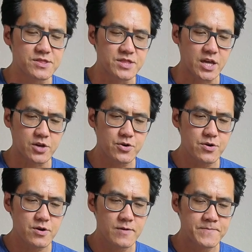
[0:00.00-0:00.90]

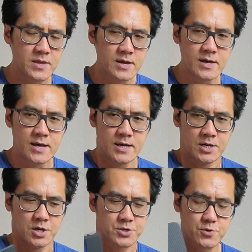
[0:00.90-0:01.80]
thicker.
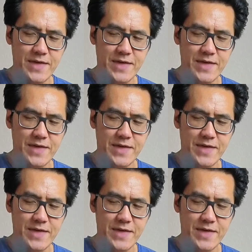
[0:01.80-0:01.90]
So